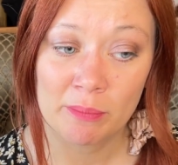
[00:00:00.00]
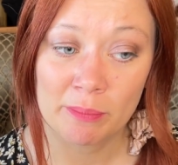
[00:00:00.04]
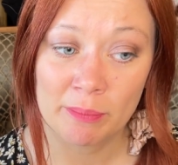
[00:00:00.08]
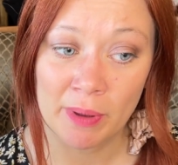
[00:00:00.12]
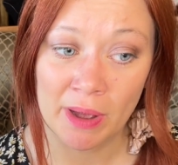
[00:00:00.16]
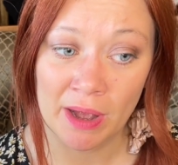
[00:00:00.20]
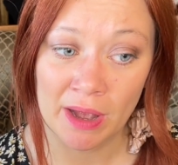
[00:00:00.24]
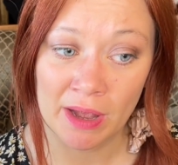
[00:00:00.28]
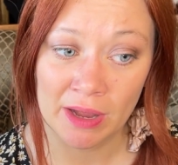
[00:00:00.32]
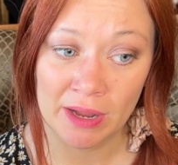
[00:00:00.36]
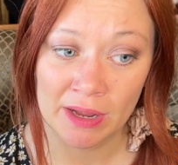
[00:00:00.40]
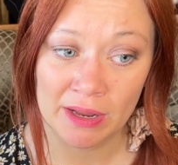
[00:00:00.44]

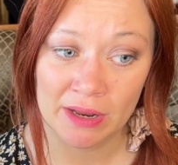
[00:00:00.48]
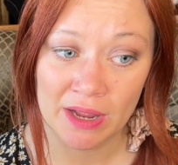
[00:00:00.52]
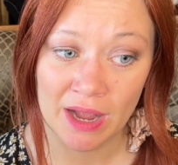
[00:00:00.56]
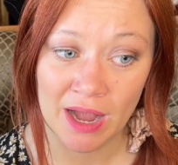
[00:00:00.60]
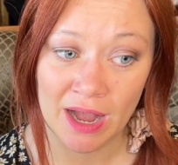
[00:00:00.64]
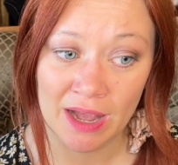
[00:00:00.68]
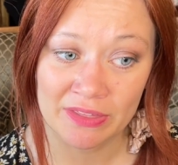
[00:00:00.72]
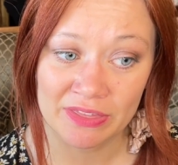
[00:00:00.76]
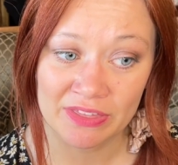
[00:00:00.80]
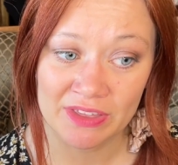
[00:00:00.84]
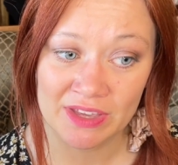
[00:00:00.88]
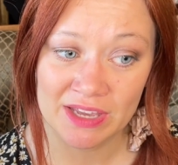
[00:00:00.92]
but
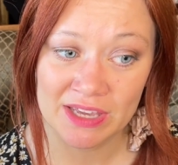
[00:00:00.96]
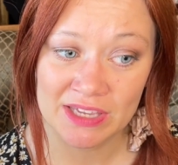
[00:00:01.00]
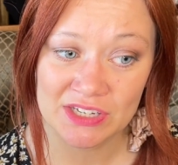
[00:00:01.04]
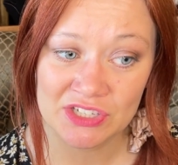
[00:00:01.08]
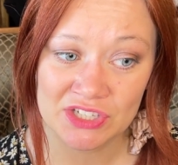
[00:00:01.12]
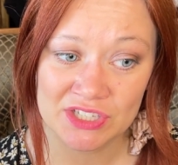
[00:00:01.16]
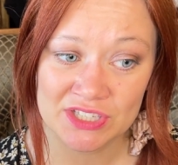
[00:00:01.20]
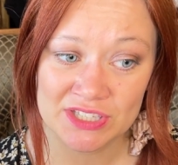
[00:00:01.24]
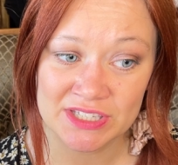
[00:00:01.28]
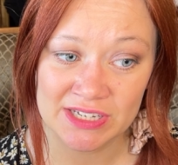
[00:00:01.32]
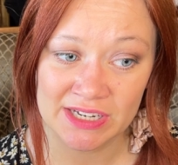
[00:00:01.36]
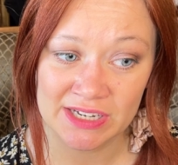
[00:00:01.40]
I think it
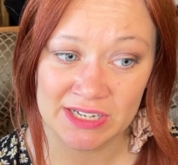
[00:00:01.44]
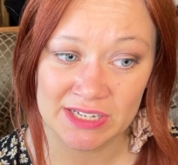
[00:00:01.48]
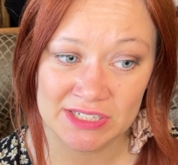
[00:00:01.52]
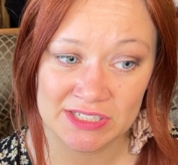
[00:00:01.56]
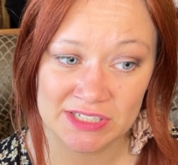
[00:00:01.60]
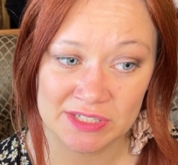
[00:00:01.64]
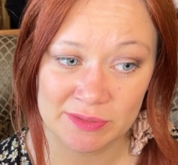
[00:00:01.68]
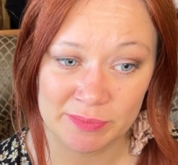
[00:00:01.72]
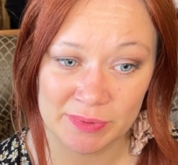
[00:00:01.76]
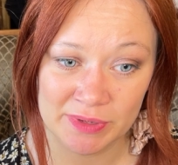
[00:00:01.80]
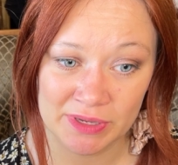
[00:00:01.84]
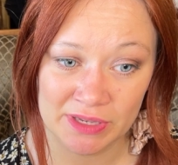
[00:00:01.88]
just needed
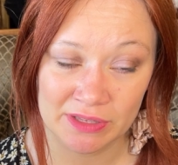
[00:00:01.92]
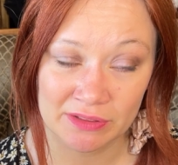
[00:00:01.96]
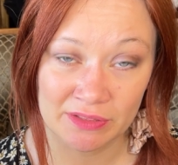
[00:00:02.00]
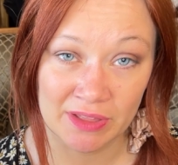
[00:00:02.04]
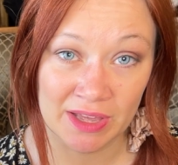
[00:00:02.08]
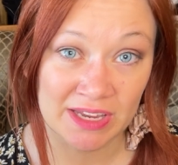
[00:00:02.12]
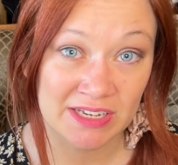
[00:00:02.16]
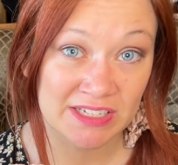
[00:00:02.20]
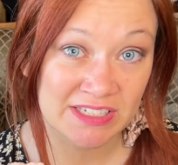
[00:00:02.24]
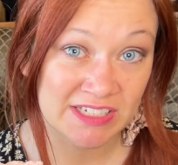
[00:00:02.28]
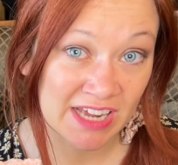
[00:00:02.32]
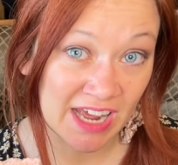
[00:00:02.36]
to be
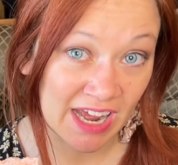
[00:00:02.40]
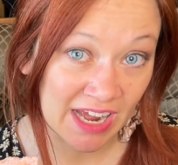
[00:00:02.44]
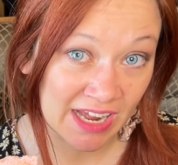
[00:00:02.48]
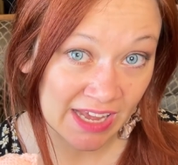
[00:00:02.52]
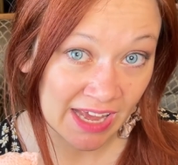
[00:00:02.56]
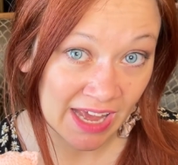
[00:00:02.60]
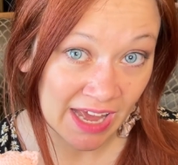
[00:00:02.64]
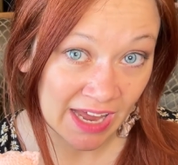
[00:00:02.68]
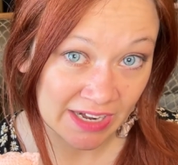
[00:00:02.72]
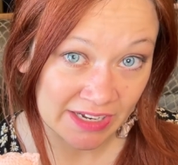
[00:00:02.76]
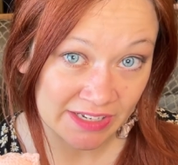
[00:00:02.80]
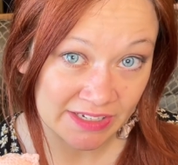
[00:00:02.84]
like
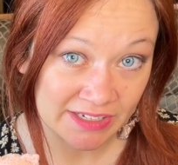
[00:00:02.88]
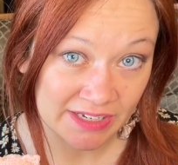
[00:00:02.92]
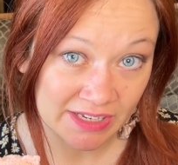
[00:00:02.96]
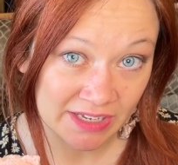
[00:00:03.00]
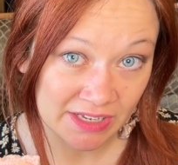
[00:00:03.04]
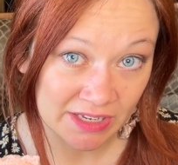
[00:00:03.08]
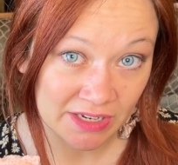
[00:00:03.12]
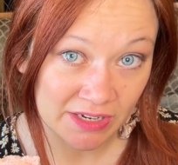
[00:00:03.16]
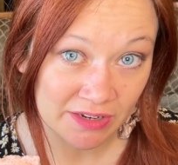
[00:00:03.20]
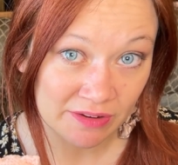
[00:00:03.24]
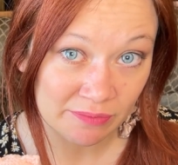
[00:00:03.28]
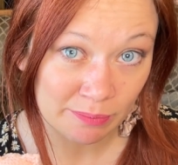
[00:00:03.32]
tech
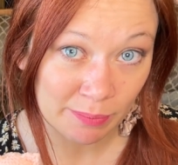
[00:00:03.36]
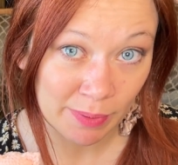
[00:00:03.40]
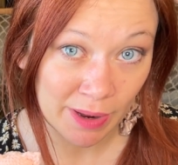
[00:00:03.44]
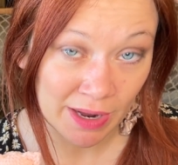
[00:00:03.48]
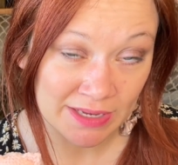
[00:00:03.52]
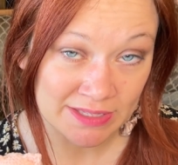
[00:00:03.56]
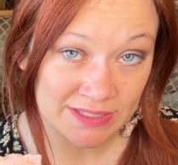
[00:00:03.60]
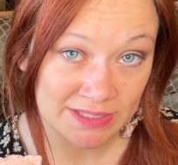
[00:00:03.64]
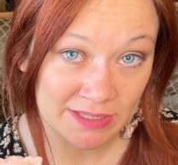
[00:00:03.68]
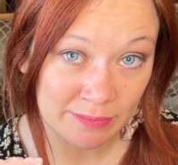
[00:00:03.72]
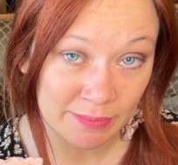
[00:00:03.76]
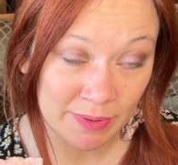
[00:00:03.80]
edited
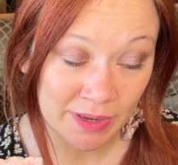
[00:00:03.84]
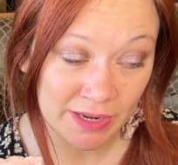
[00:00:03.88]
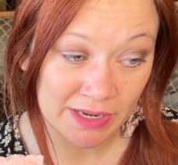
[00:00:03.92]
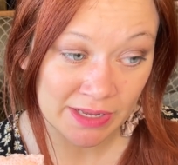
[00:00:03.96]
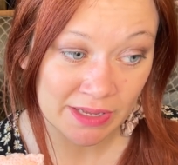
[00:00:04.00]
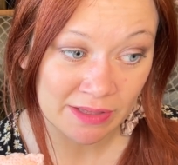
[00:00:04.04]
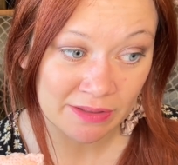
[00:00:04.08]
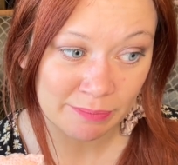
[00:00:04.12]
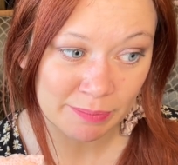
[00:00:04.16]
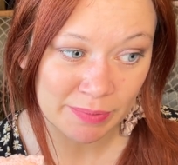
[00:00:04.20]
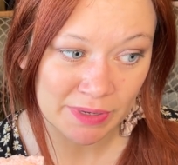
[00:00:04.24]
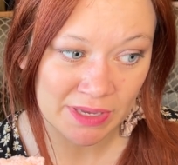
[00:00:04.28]
by
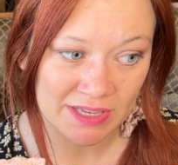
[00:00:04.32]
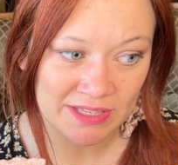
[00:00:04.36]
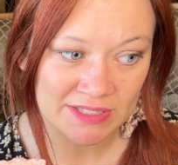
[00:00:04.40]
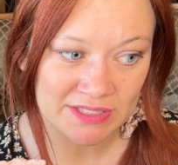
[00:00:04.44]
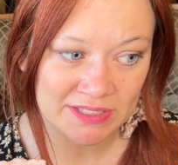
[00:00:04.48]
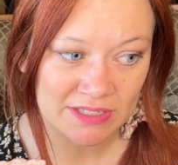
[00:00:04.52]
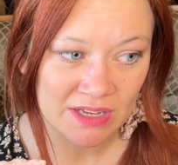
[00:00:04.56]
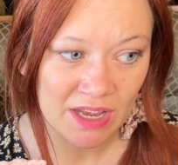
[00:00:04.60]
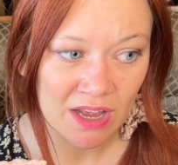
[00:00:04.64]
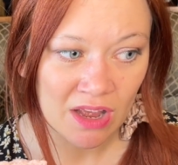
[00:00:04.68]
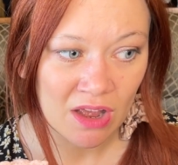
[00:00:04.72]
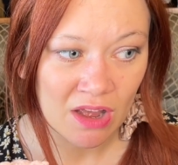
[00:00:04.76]
somebody,
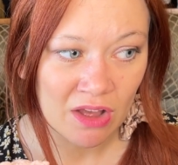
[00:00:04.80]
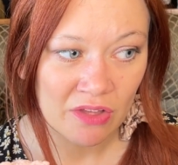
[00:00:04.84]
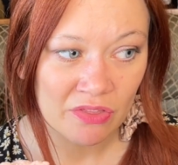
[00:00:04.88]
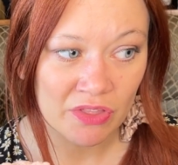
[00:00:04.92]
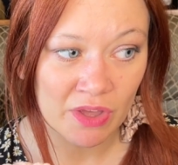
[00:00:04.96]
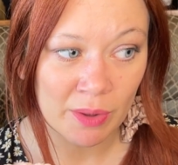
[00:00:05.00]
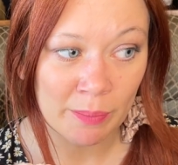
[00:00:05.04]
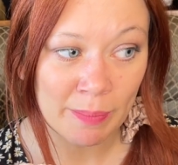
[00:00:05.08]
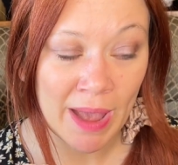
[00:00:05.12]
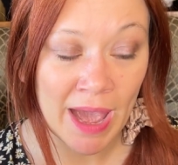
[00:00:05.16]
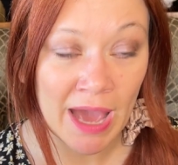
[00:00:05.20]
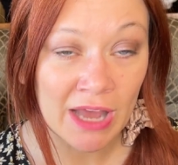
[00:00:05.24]
because
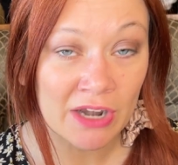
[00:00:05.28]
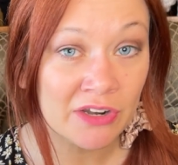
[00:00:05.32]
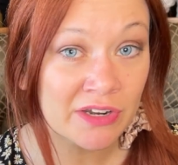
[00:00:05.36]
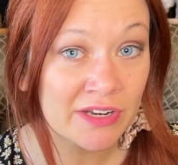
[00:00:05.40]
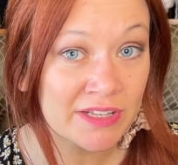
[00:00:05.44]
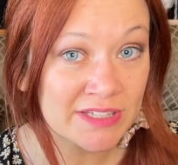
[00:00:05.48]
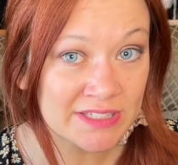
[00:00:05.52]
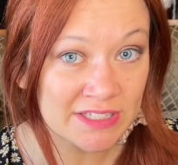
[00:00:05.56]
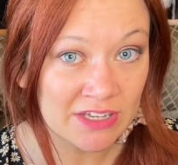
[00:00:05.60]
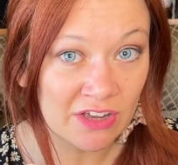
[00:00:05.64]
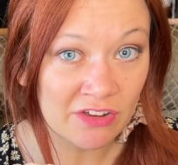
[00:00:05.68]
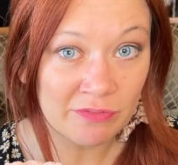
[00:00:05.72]
the pattern
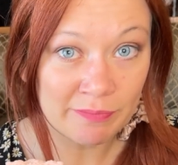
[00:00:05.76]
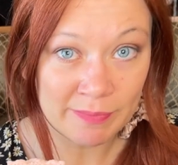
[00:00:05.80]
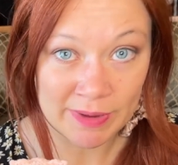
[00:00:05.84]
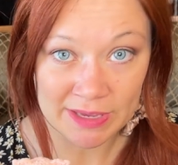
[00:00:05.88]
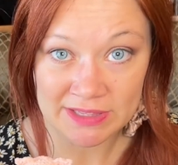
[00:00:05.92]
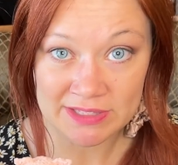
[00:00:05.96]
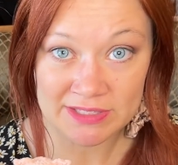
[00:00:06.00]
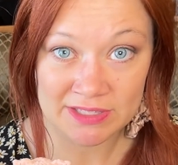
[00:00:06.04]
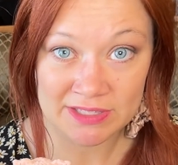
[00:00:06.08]
itself made